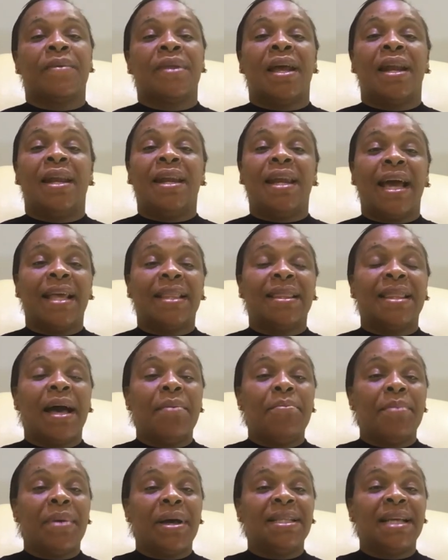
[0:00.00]
Like
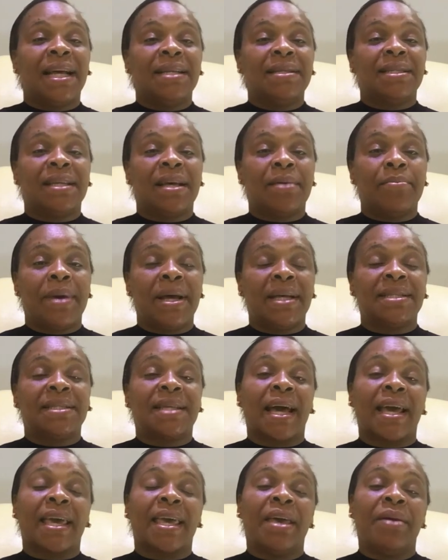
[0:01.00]
that
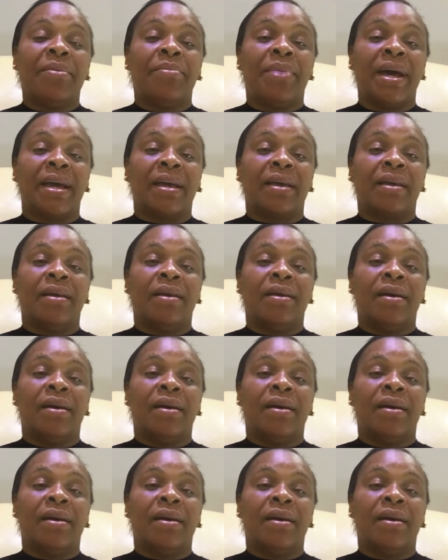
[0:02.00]
master came back